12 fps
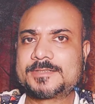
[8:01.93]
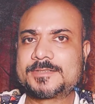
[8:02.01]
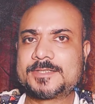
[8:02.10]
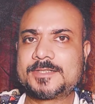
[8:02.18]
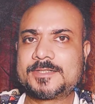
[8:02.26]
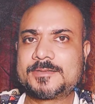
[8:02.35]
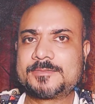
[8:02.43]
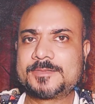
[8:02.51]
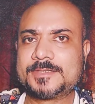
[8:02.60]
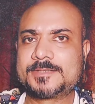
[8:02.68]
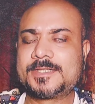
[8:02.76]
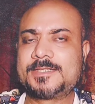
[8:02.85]
Is
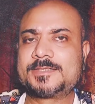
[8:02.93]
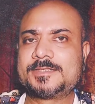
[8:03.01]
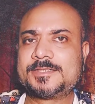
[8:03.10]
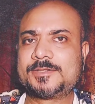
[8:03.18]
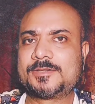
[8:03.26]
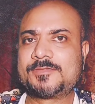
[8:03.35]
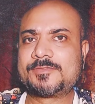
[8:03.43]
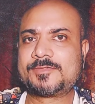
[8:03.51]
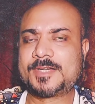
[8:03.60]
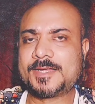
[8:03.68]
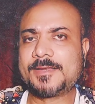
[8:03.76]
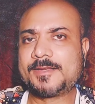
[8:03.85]
the ECG all
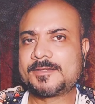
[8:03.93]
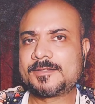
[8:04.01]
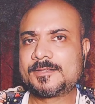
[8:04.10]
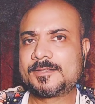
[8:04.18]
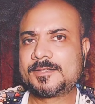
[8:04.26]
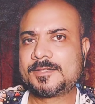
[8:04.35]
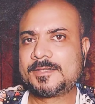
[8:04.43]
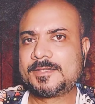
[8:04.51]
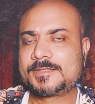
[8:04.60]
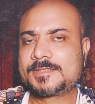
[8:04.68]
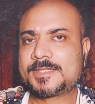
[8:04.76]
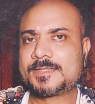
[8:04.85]
fine?
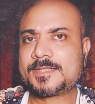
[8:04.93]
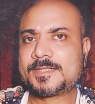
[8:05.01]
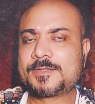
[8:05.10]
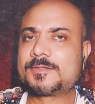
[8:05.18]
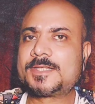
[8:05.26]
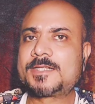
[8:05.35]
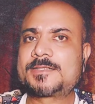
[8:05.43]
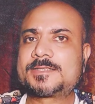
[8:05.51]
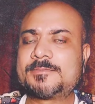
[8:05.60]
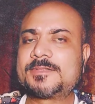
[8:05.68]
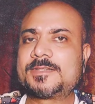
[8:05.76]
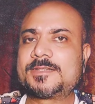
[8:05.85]
He said that, no, that's
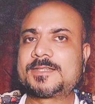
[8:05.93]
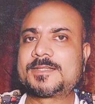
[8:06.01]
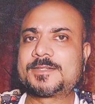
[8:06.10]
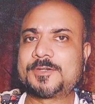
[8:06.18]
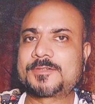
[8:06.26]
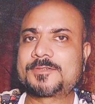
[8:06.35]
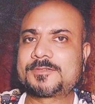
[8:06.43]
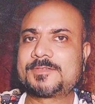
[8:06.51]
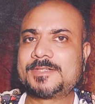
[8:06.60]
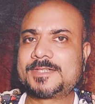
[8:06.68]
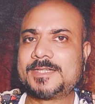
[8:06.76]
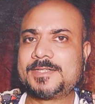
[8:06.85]
something that the doctor
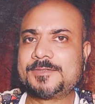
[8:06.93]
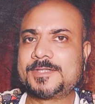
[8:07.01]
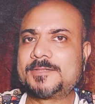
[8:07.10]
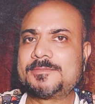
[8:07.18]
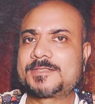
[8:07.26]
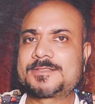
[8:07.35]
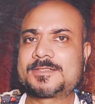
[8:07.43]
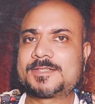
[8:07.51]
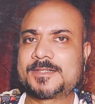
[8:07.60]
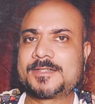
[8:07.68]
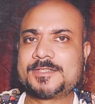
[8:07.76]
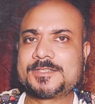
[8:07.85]
will tell you. I am just a
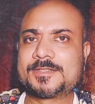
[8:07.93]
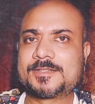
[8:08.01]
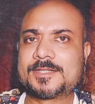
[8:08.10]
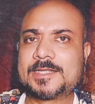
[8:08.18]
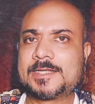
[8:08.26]
technician.